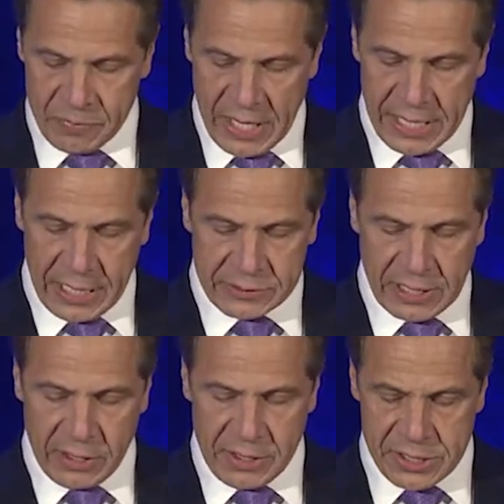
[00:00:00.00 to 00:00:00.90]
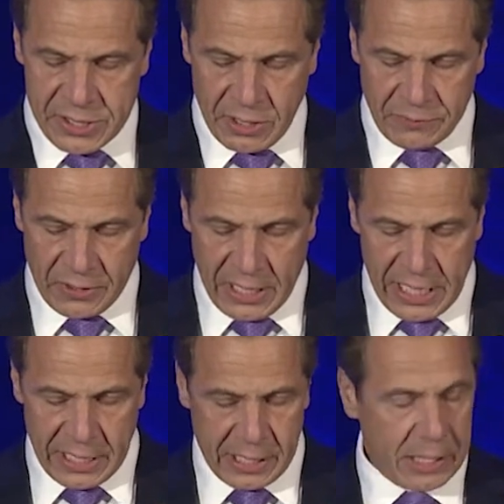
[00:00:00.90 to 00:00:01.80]
And I'll tell you the silver
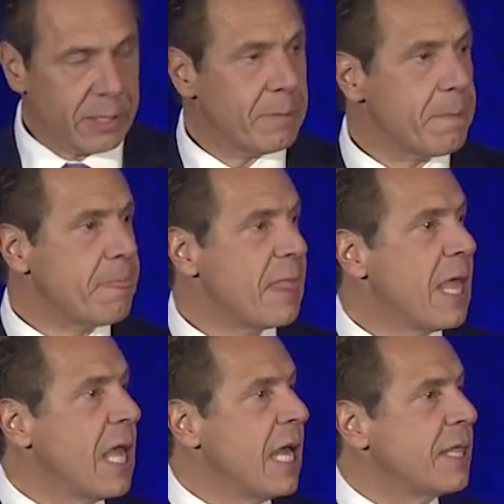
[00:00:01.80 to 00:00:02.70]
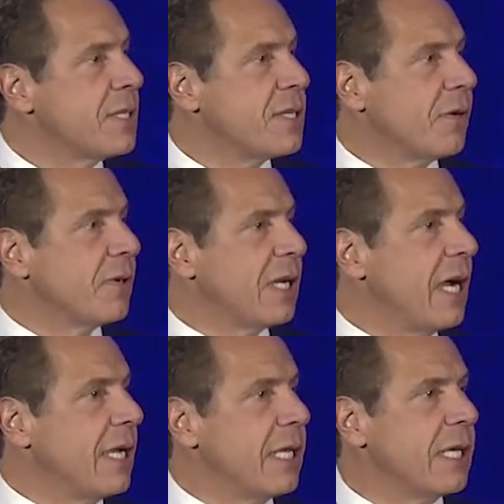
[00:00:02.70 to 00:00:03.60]
lining. The silver
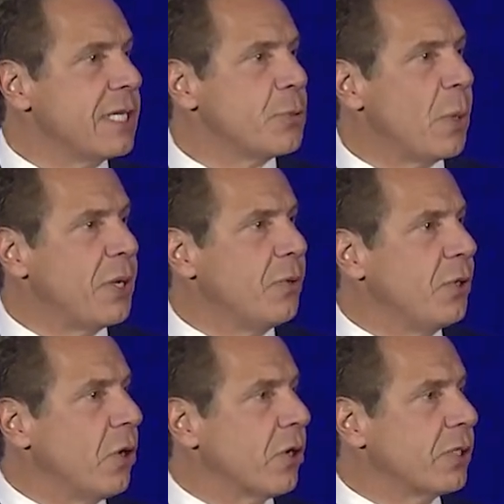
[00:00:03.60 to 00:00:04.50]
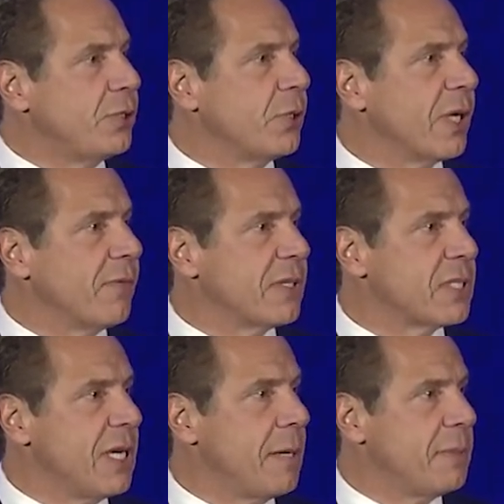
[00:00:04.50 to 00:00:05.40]
lining is where New Yorkers, you give us
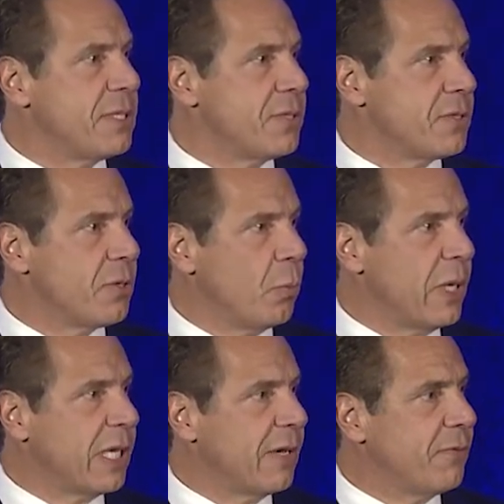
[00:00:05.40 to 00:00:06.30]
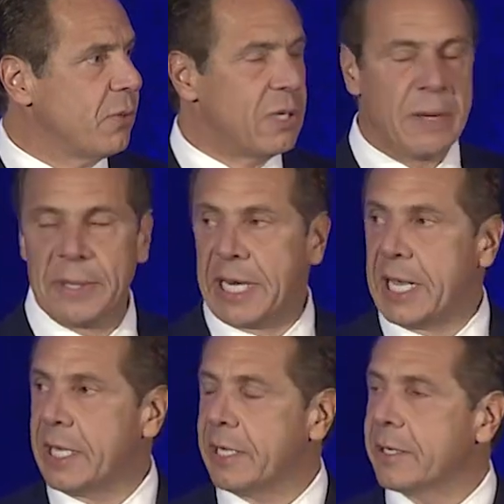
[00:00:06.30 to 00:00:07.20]
lemons, we give you
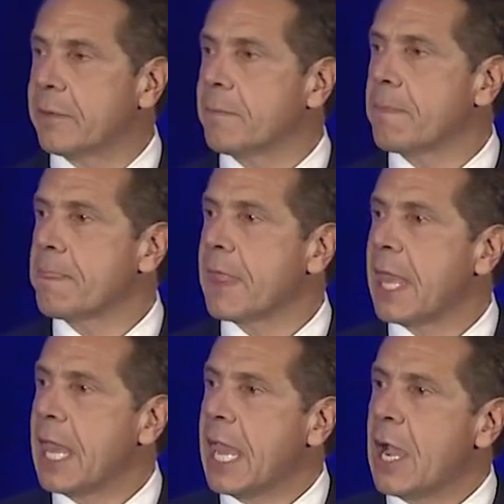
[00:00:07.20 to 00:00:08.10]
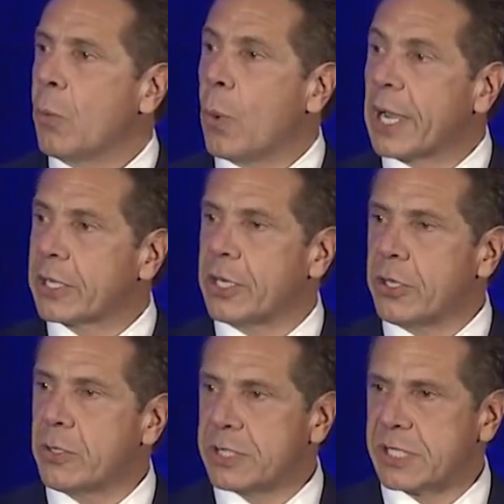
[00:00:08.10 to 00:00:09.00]
lemonade. We're going to
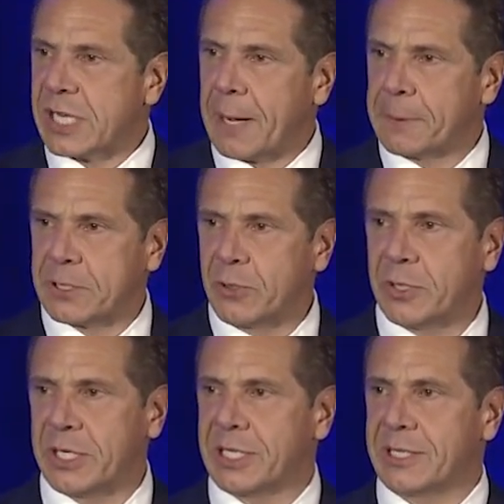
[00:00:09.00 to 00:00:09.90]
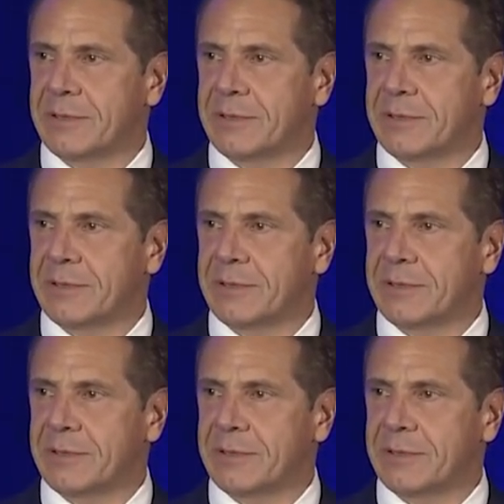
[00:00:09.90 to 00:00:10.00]
use this opportunity